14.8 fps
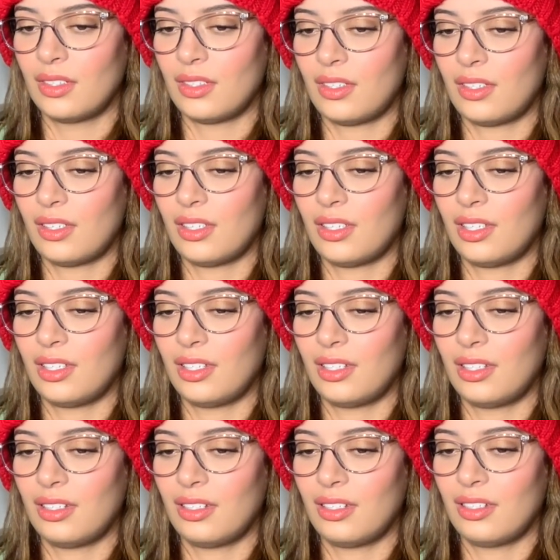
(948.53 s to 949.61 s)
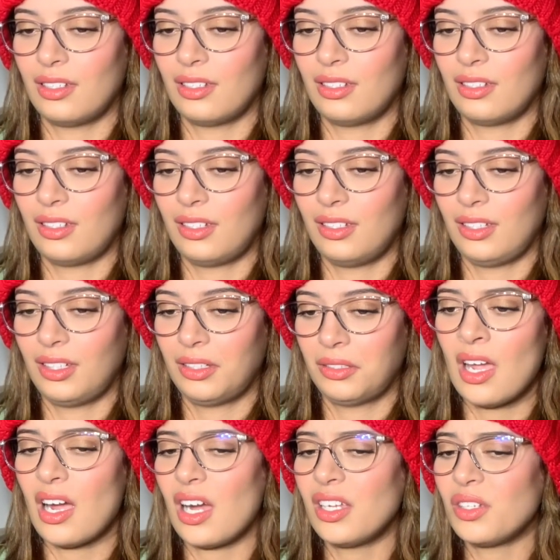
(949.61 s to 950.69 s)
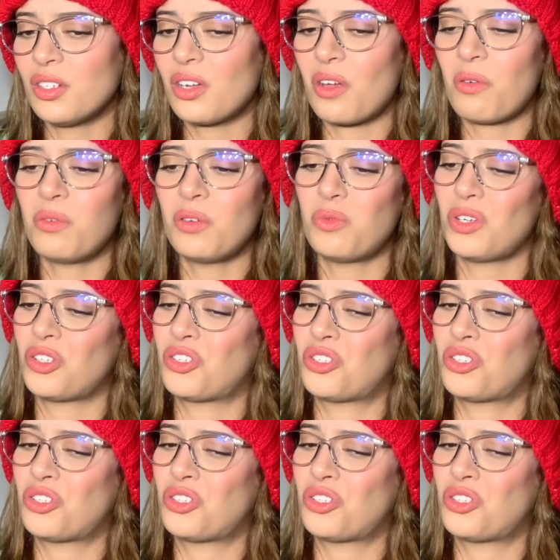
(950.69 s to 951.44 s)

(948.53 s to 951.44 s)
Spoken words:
Are you cool with